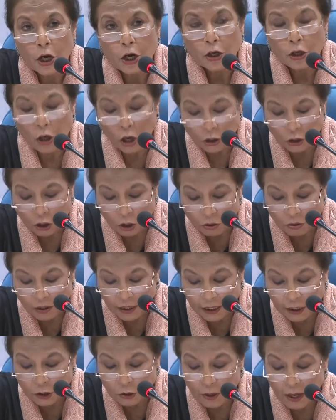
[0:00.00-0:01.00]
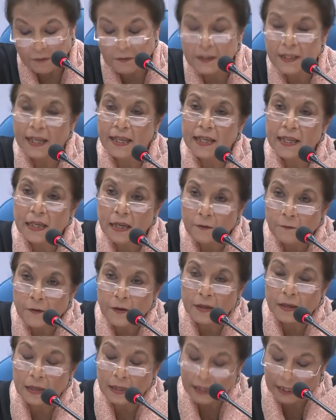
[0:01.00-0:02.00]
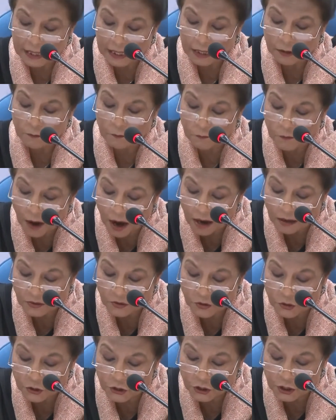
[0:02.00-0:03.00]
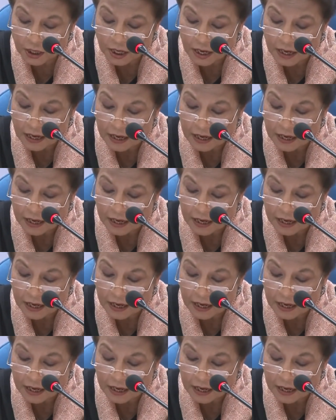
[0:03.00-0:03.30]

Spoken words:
not only to have significantly advanced